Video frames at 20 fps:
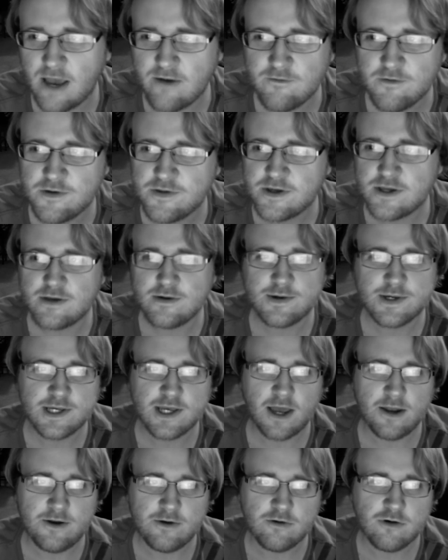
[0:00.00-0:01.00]
everything you
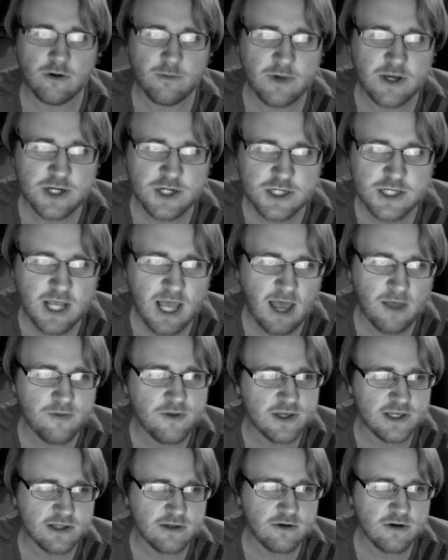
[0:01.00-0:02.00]
said to him, he just
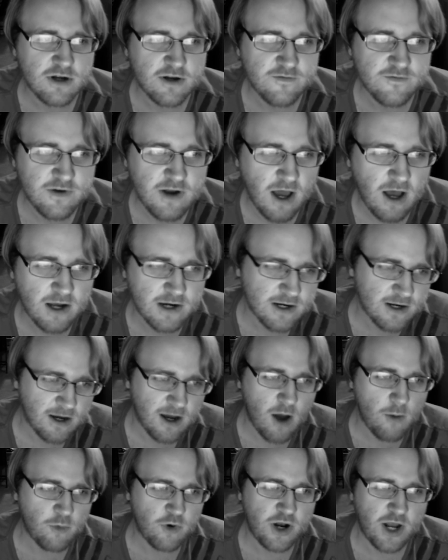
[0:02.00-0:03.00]
had this look of
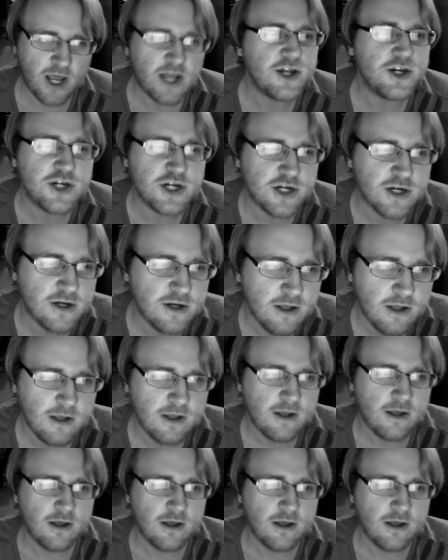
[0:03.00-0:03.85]
non-comprehension,